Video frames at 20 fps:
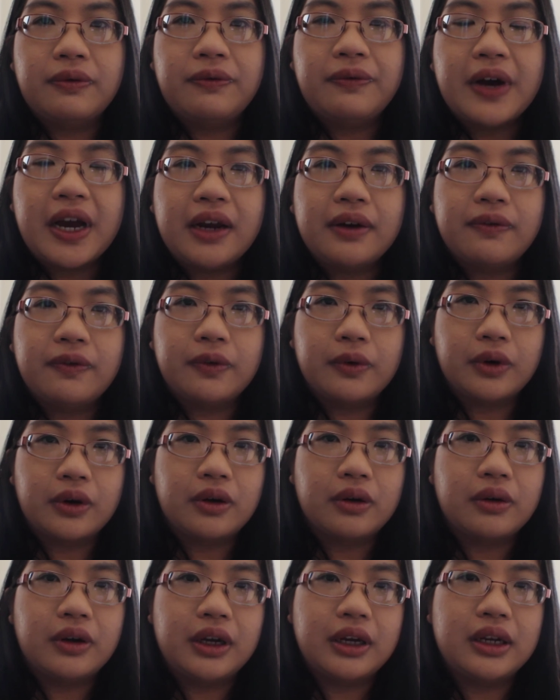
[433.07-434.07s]
fight for
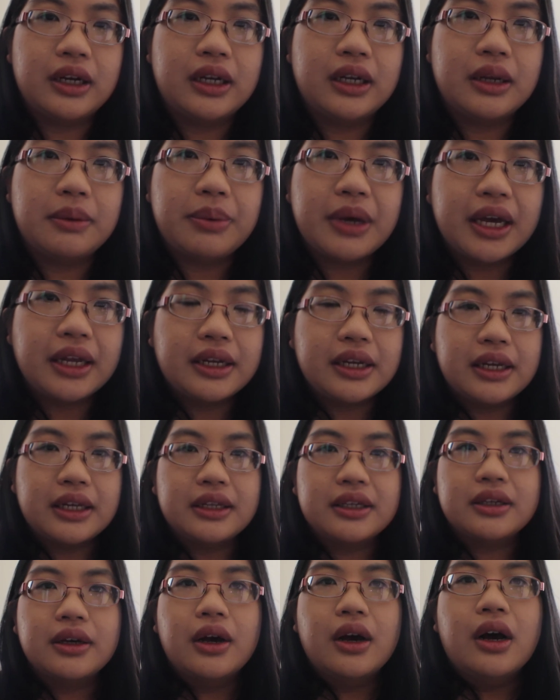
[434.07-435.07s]
Korean
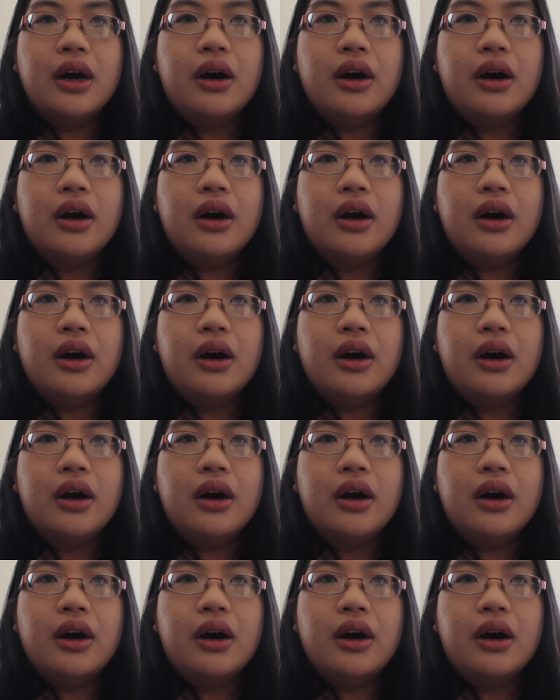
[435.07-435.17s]
independence?